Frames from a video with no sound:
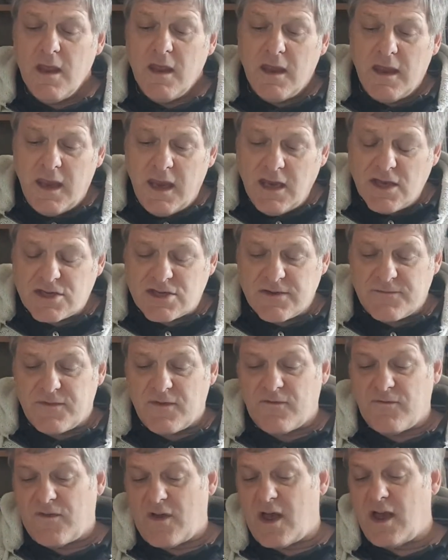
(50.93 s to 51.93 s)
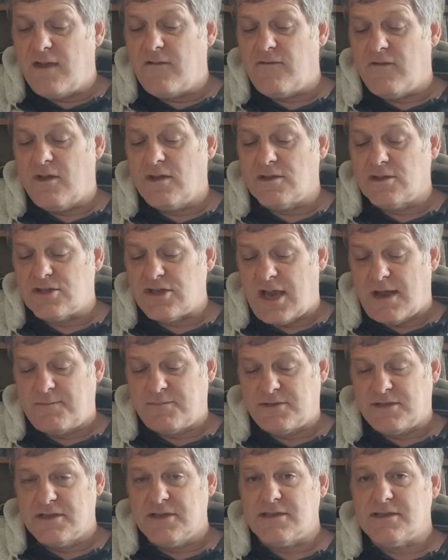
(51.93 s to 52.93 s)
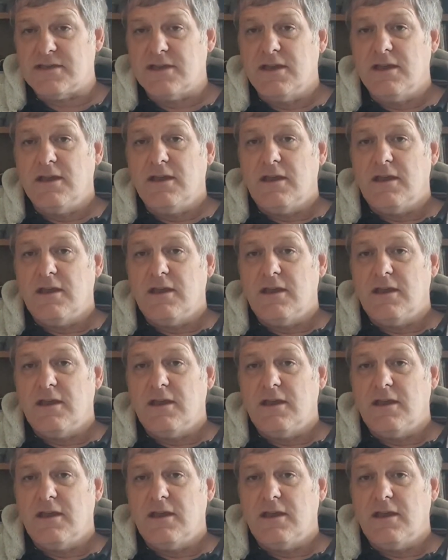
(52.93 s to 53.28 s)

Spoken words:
Each of the 5 chapters